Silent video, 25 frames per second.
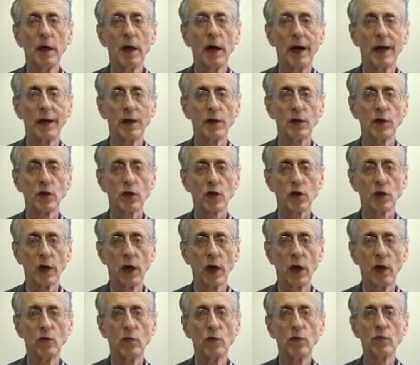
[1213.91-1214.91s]
and has
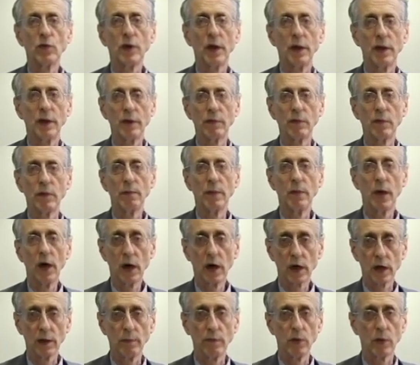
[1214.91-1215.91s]
shown really
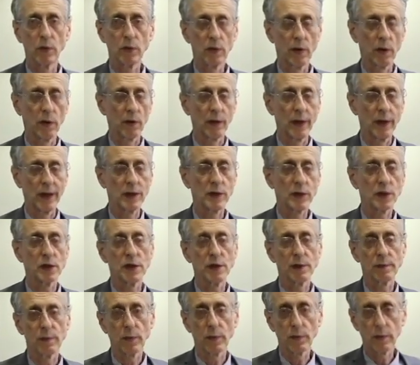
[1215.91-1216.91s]
remarkable
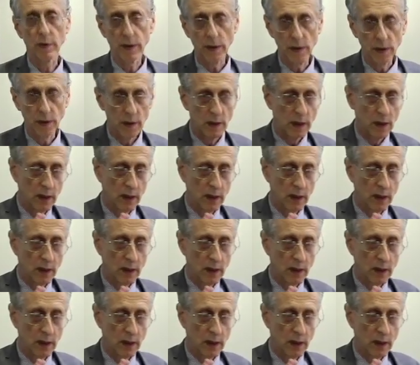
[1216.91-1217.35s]
correlations between